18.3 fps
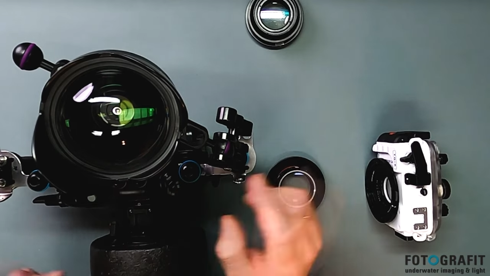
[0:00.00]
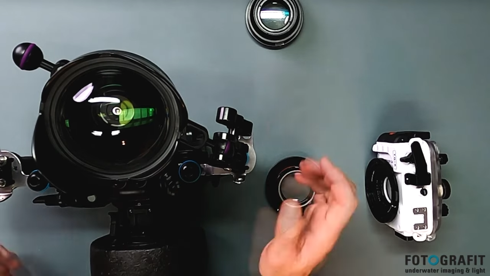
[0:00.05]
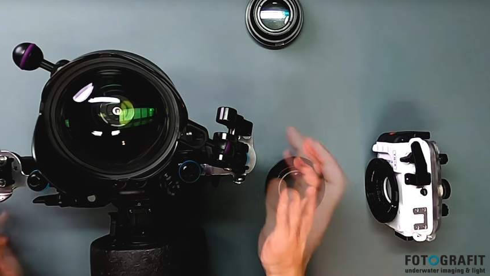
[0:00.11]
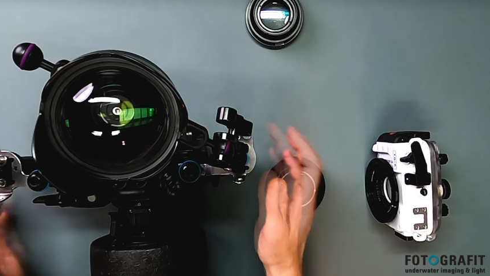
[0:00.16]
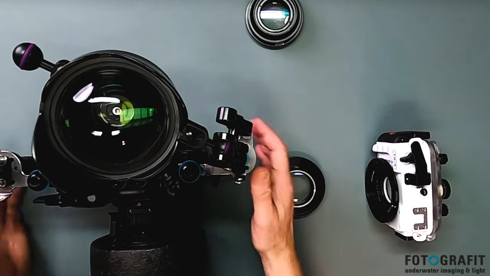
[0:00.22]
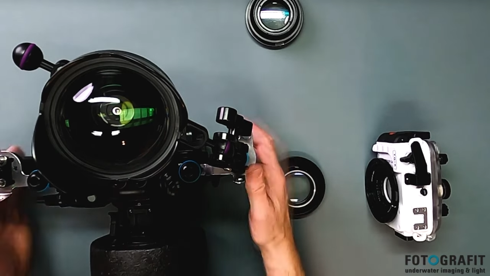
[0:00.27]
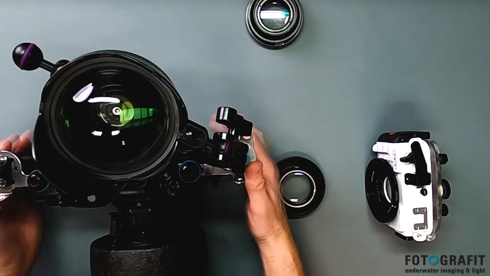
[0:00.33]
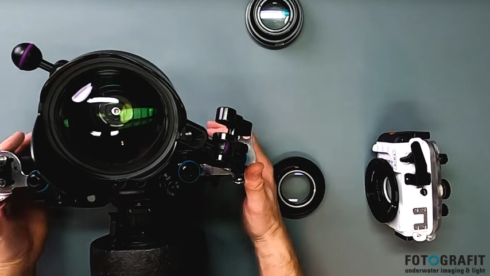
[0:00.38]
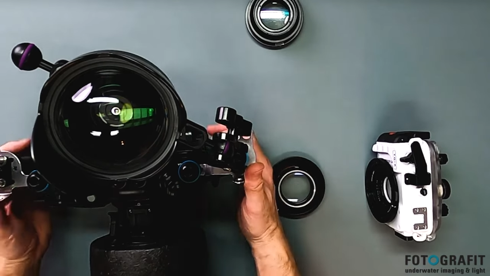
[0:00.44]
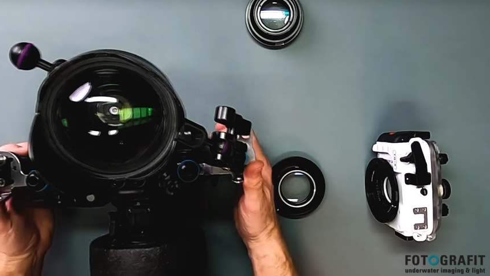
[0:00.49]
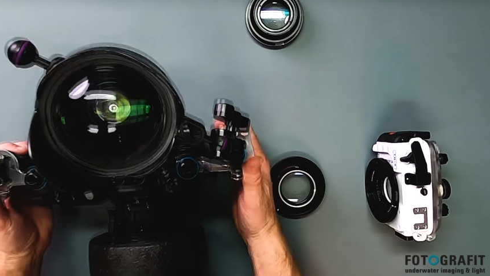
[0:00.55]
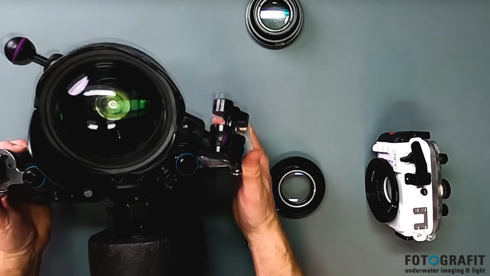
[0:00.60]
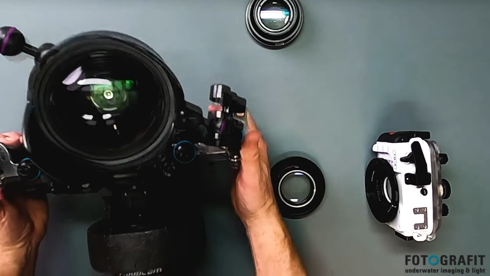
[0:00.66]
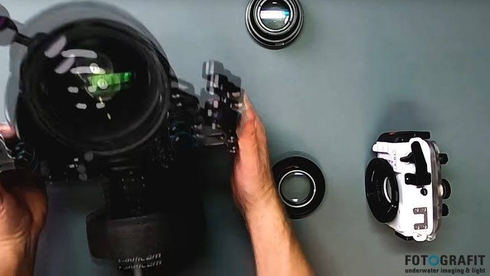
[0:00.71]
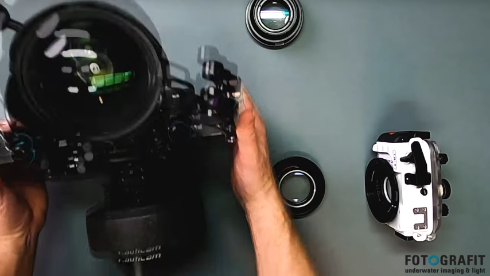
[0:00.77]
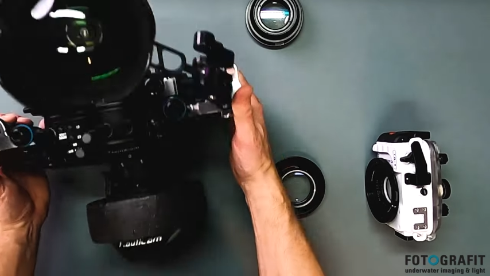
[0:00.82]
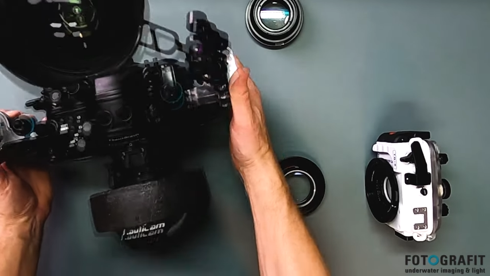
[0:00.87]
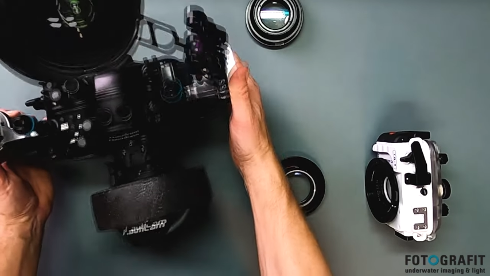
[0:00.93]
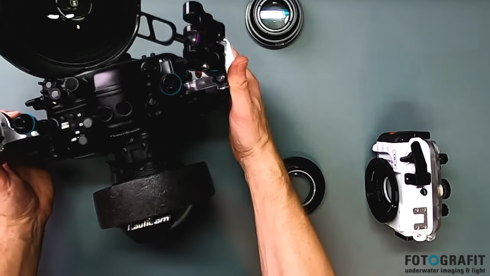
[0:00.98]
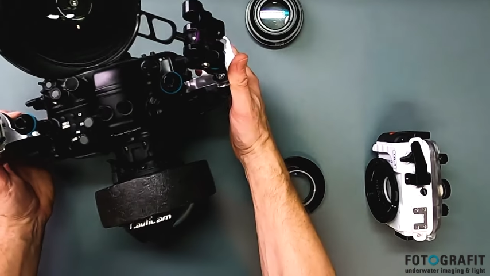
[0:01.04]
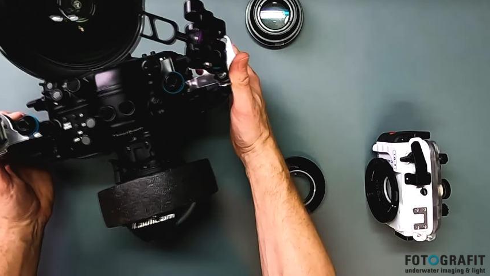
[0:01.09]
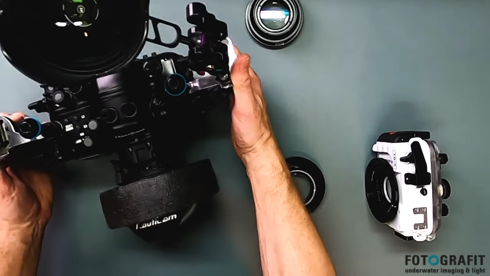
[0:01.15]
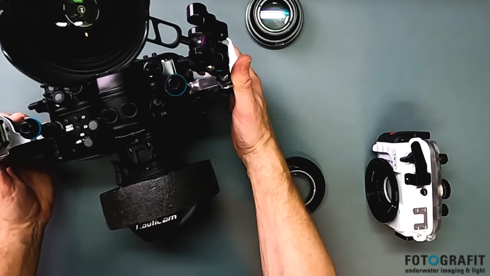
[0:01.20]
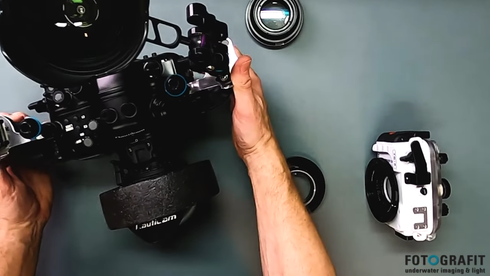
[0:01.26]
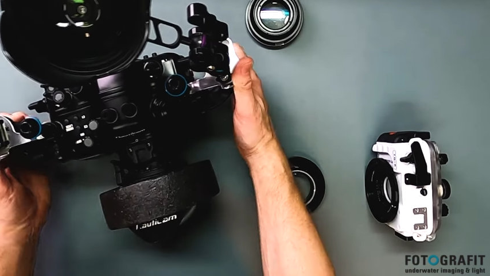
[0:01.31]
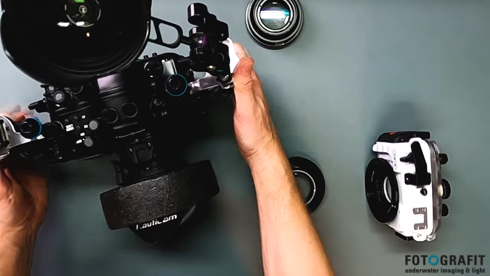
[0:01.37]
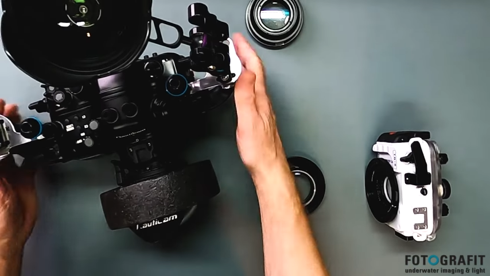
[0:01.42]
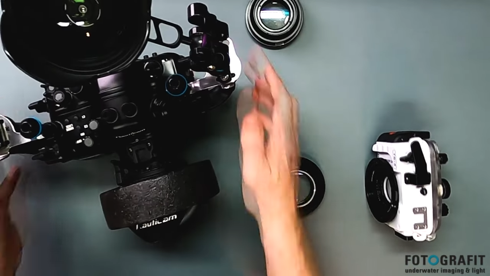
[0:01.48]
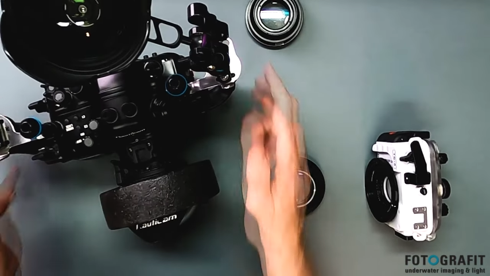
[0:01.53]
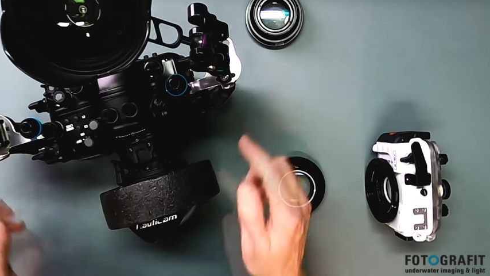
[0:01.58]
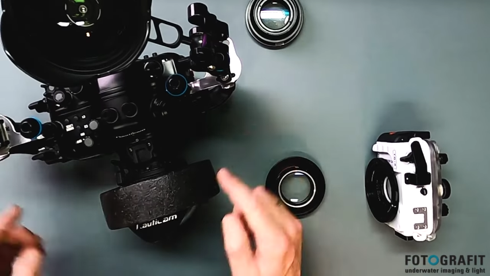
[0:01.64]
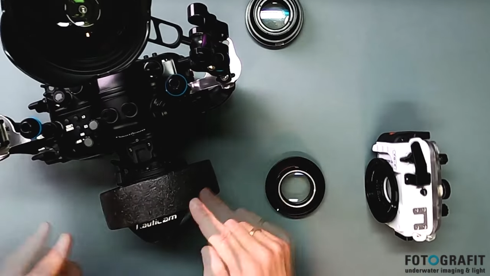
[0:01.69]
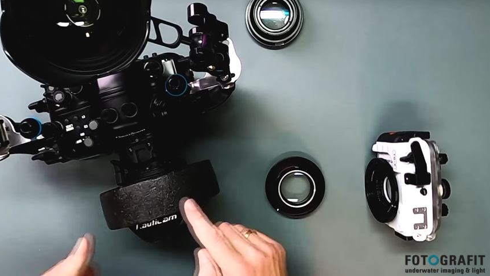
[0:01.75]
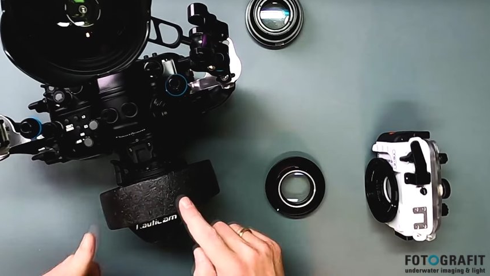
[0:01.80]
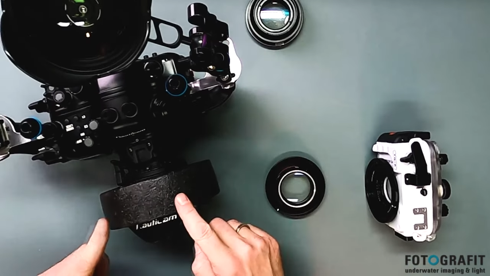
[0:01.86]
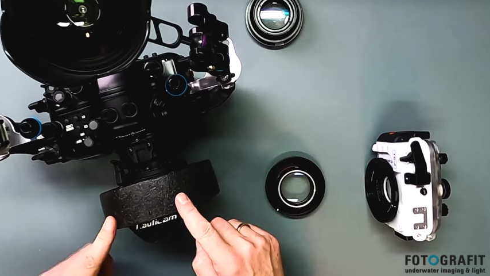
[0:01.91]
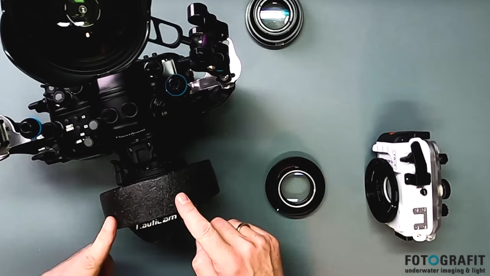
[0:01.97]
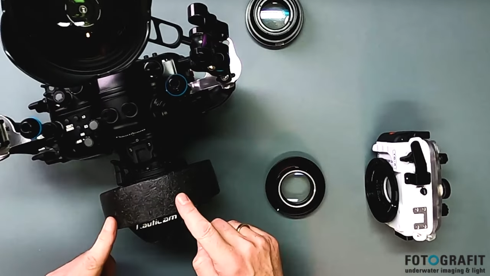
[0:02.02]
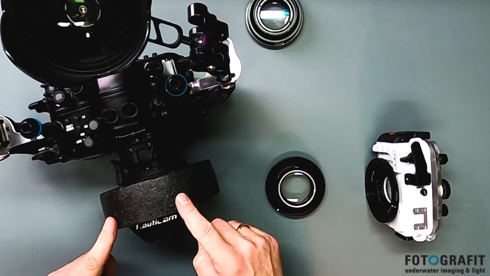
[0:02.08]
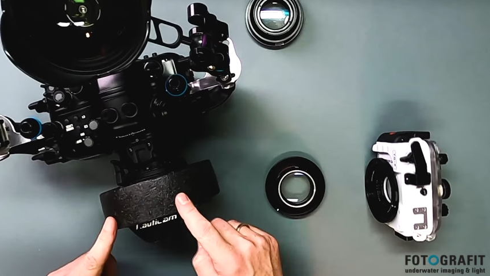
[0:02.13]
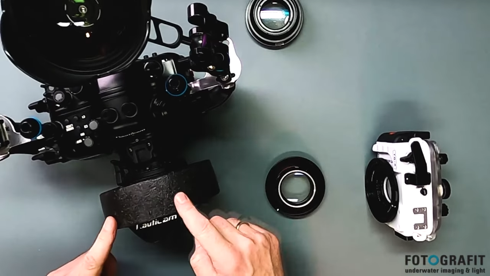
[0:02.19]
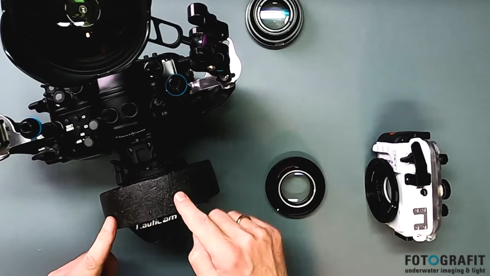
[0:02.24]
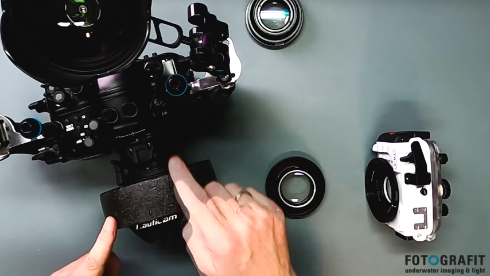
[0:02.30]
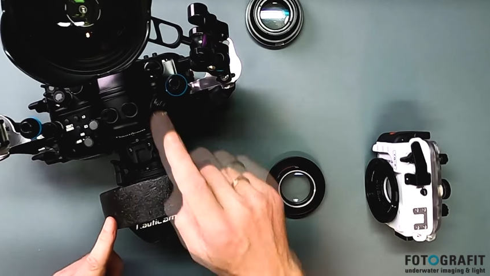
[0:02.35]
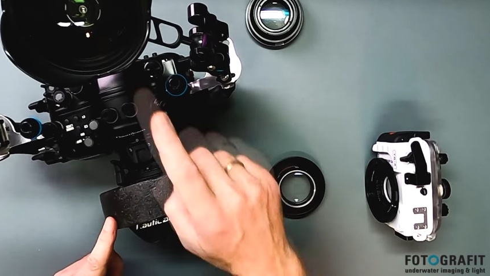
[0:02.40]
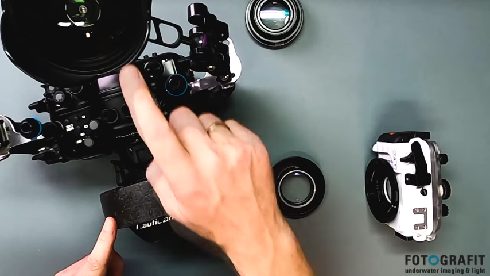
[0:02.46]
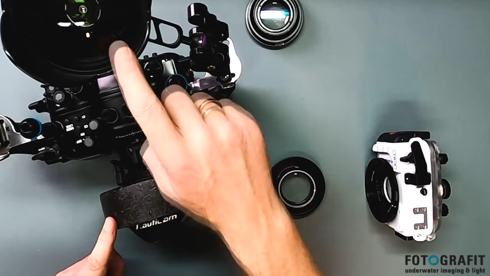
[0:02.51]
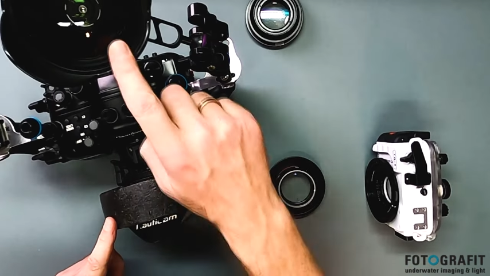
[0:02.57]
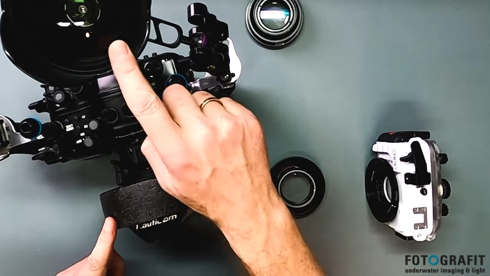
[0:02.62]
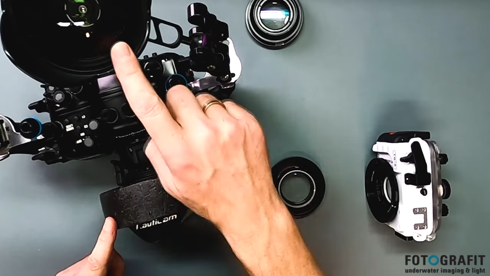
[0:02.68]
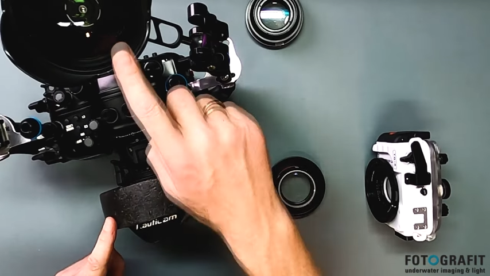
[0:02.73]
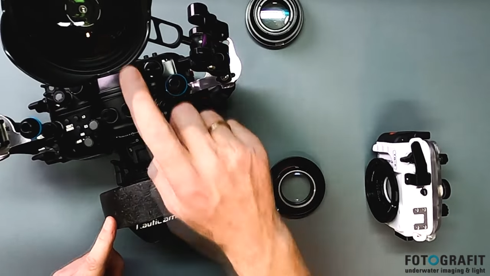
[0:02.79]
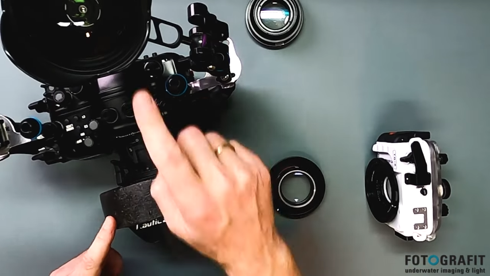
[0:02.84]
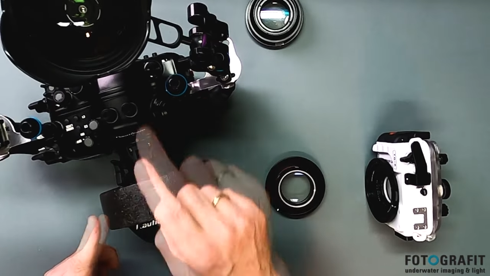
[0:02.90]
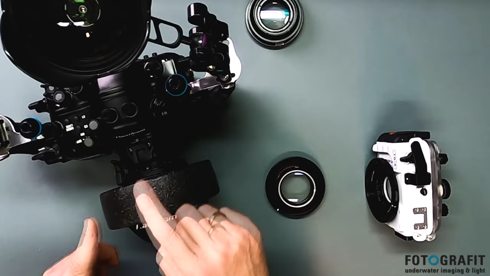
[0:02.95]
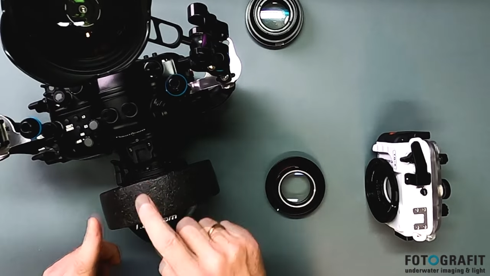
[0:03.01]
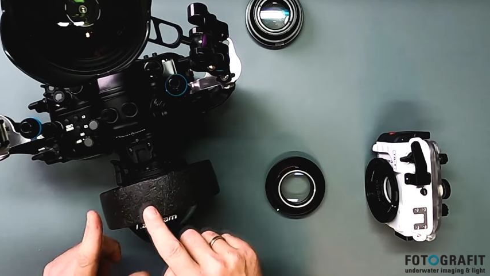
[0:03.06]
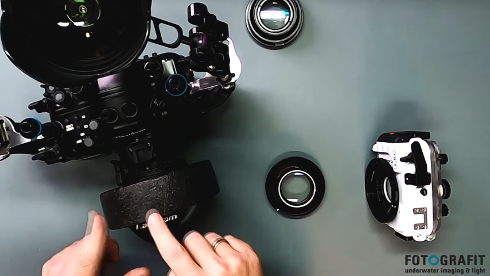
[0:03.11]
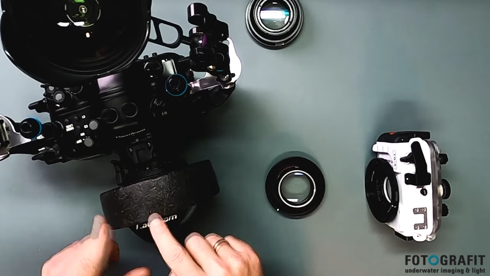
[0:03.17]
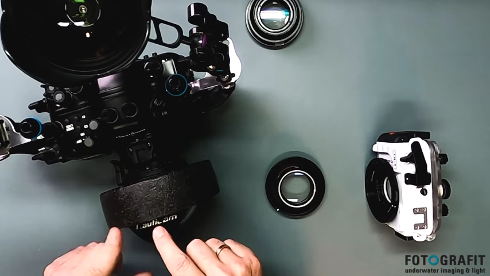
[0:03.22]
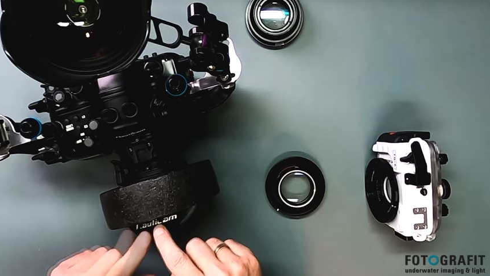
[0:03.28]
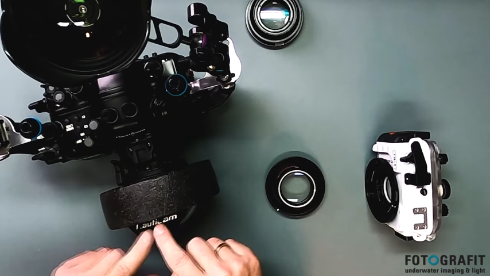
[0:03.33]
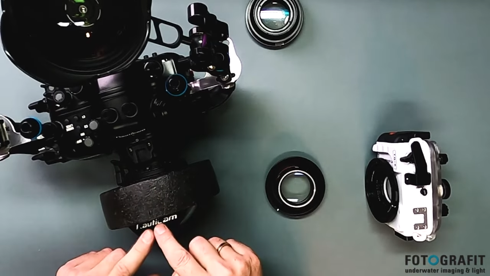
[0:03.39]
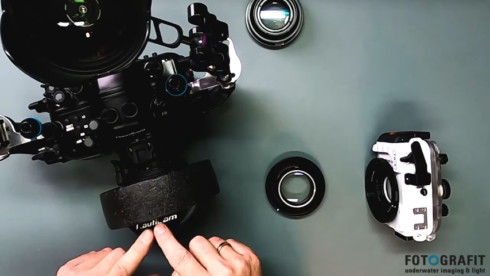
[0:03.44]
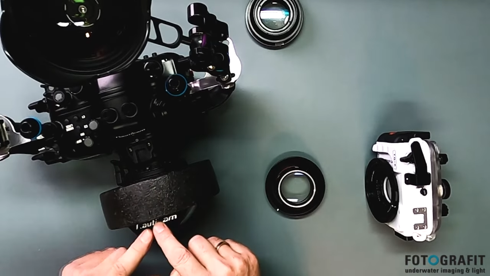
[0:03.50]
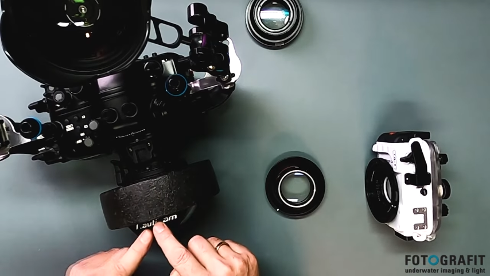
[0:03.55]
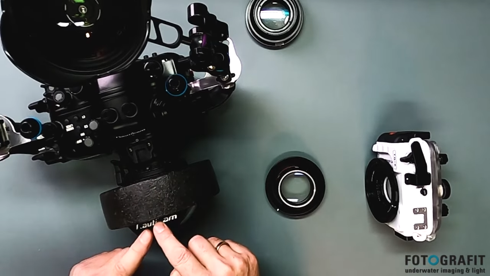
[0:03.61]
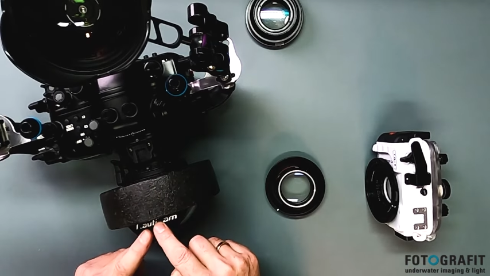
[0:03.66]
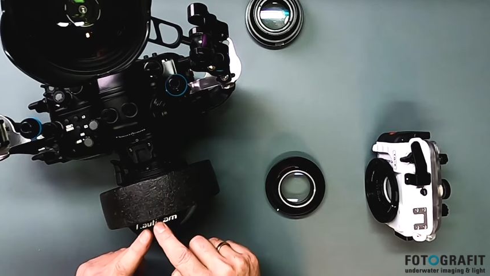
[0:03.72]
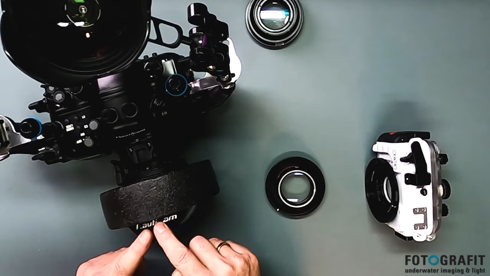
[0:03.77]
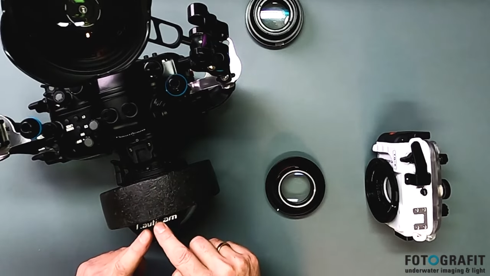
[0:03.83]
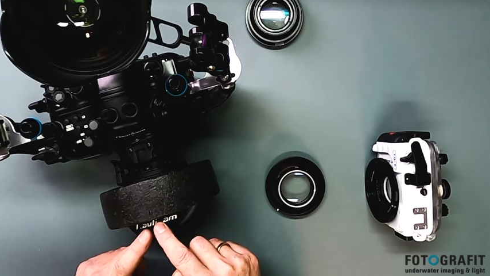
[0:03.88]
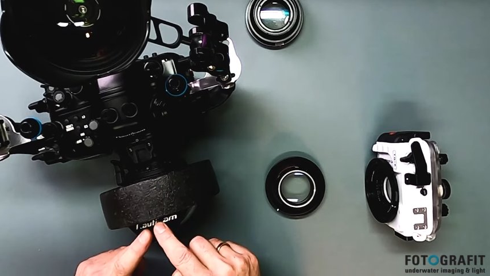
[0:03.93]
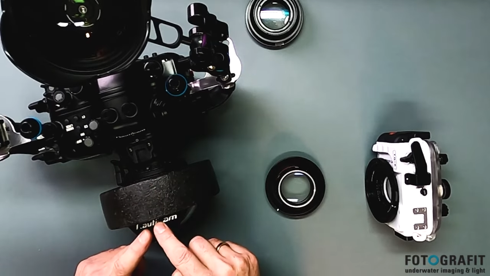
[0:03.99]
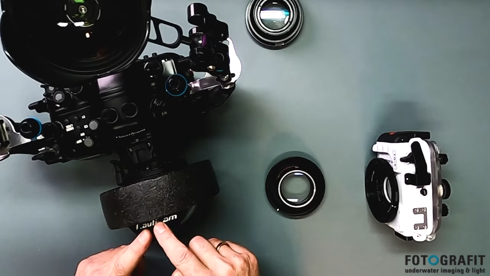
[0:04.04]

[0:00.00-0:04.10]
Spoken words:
Nobody's mouth can be seen.